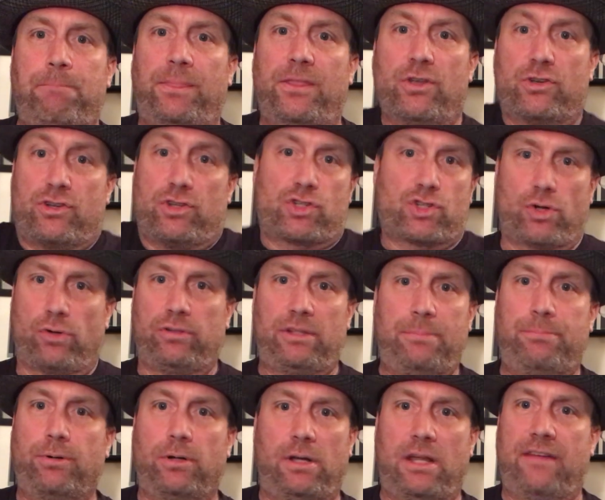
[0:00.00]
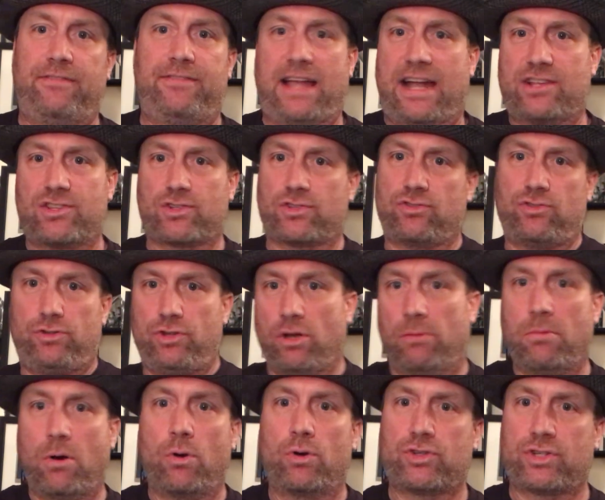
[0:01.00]
You can certainly put it on if that's
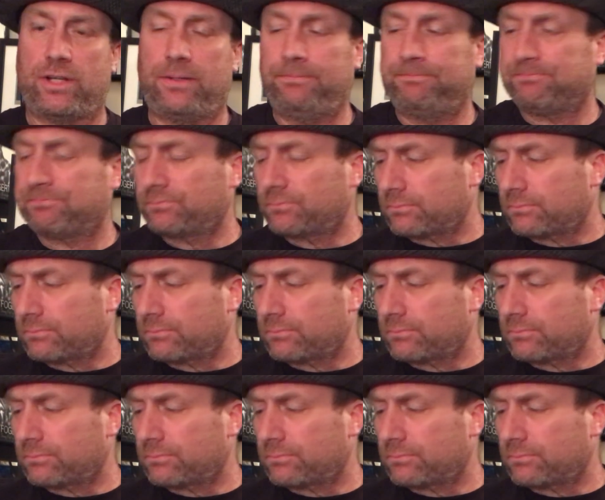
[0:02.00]
your motion.